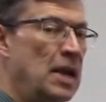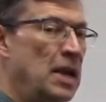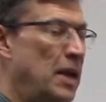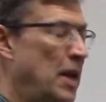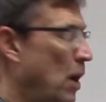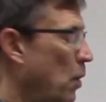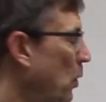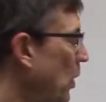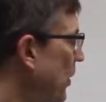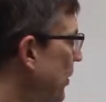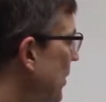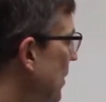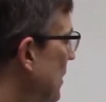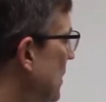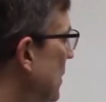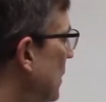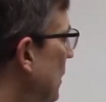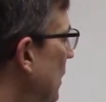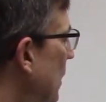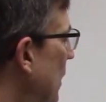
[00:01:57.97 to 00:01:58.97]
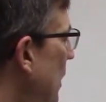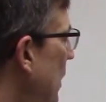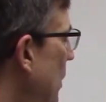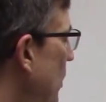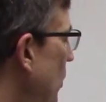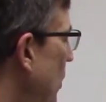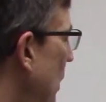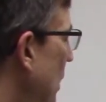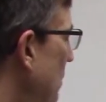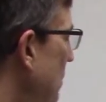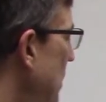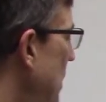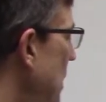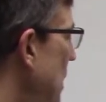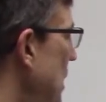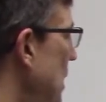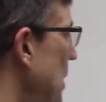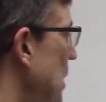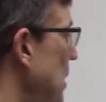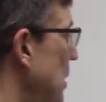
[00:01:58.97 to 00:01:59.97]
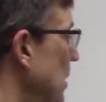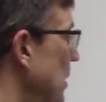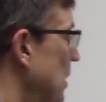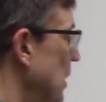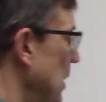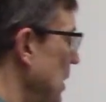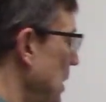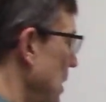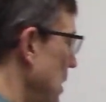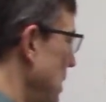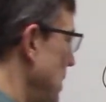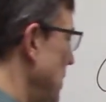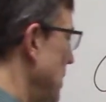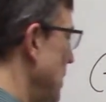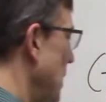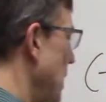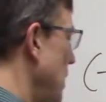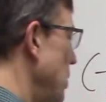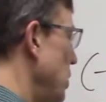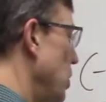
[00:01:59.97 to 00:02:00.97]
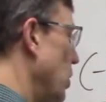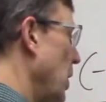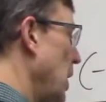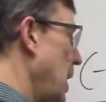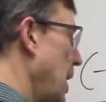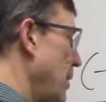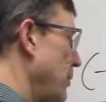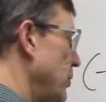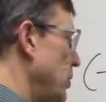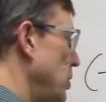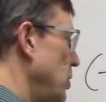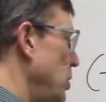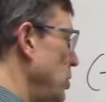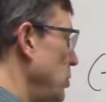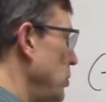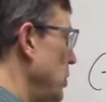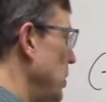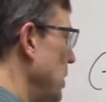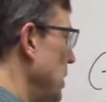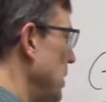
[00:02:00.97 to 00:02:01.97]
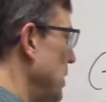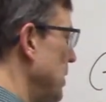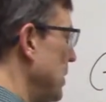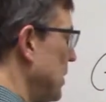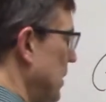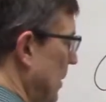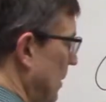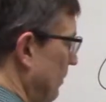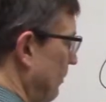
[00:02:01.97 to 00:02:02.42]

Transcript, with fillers: Now what this literally means is, and you don't have to do this